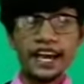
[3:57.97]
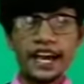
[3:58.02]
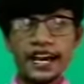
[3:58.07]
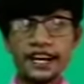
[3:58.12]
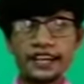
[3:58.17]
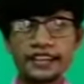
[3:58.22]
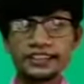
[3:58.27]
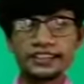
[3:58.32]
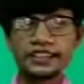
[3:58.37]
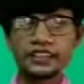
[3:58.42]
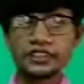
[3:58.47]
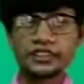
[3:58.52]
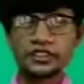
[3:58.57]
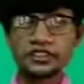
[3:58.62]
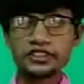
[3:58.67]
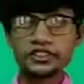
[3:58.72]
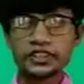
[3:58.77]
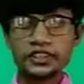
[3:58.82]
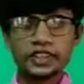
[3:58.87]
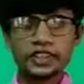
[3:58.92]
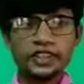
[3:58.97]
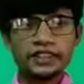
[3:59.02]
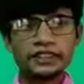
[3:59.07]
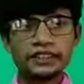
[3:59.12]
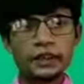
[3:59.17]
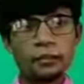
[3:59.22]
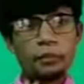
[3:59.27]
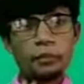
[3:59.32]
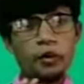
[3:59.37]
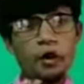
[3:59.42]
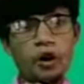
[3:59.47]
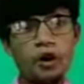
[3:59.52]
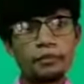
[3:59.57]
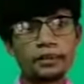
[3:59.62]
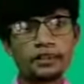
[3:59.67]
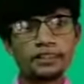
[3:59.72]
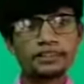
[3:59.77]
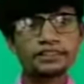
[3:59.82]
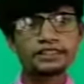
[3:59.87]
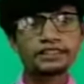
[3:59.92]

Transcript: And as a result, the mom and